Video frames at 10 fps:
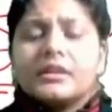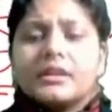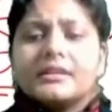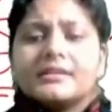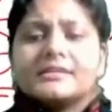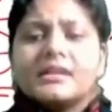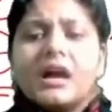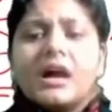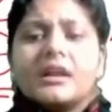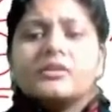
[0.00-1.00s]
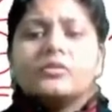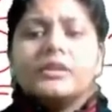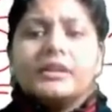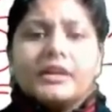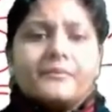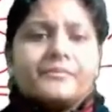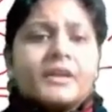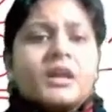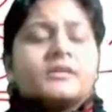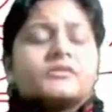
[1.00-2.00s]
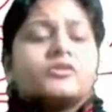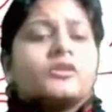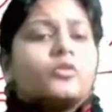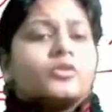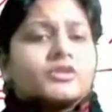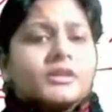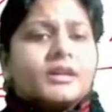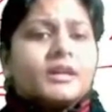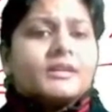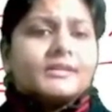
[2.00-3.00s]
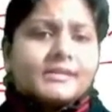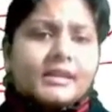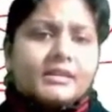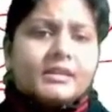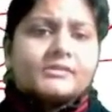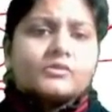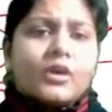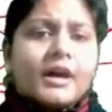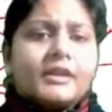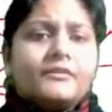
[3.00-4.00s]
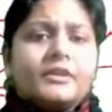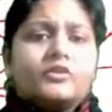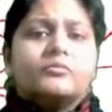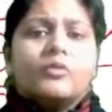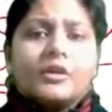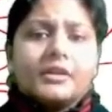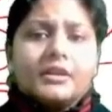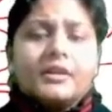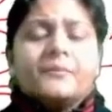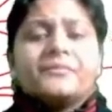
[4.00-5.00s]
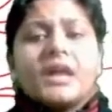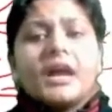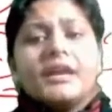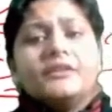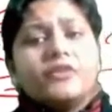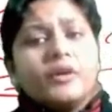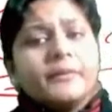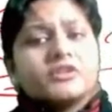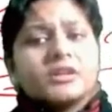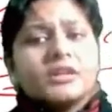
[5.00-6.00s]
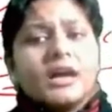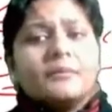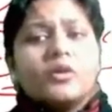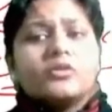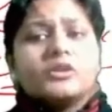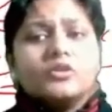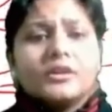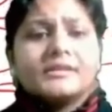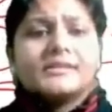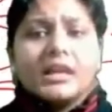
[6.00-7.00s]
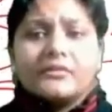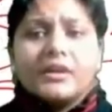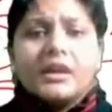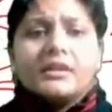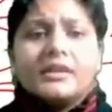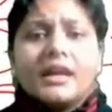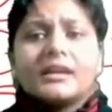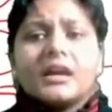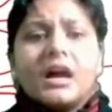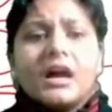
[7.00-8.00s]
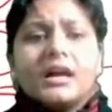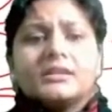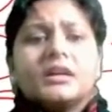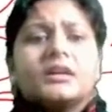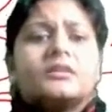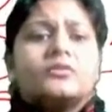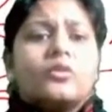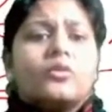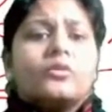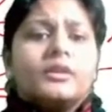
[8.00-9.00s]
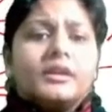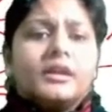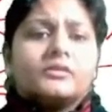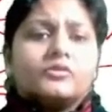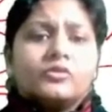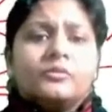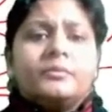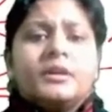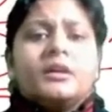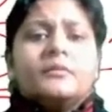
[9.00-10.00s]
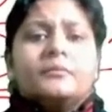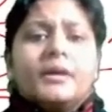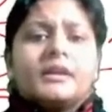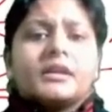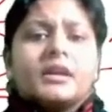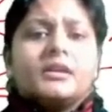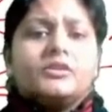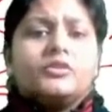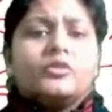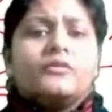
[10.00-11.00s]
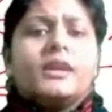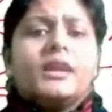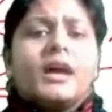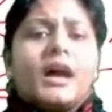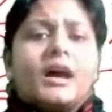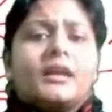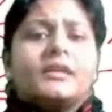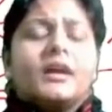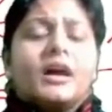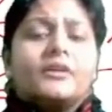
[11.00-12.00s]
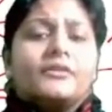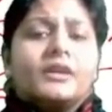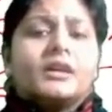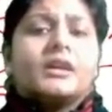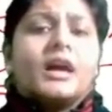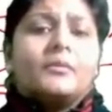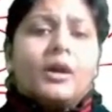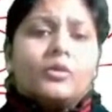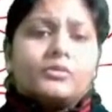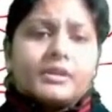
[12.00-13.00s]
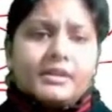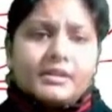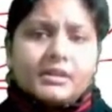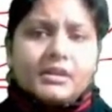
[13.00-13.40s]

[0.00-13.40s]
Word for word: Okay, this is the unknown area. So the question here is, in the Johari window model, the information about yourself that other know in a group but you will unaware about it.